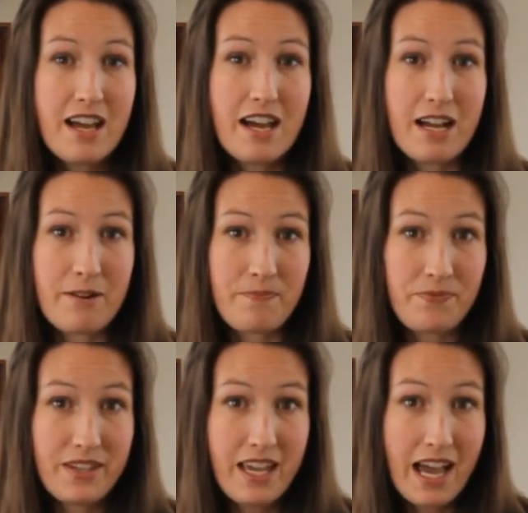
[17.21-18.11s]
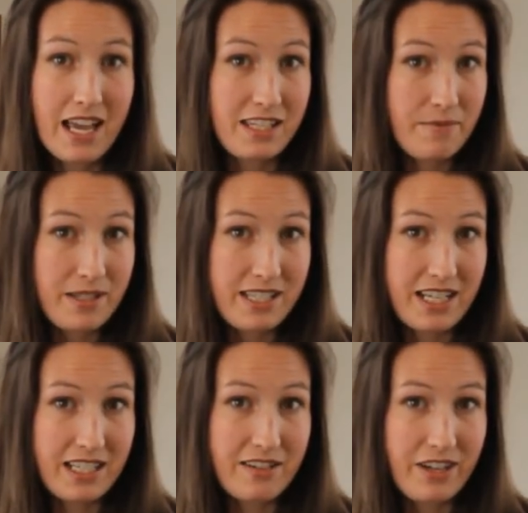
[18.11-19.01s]
has some
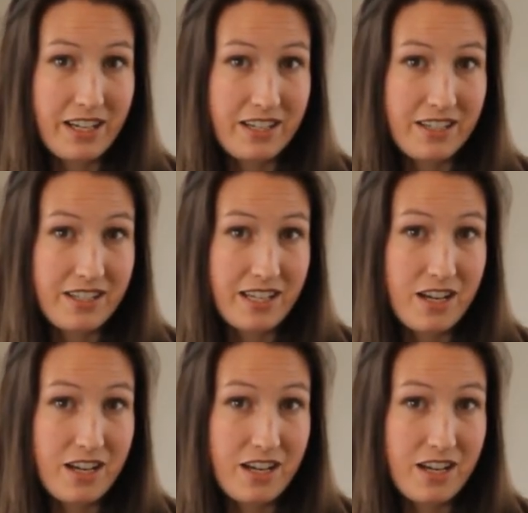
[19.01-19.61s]
distinct advantages.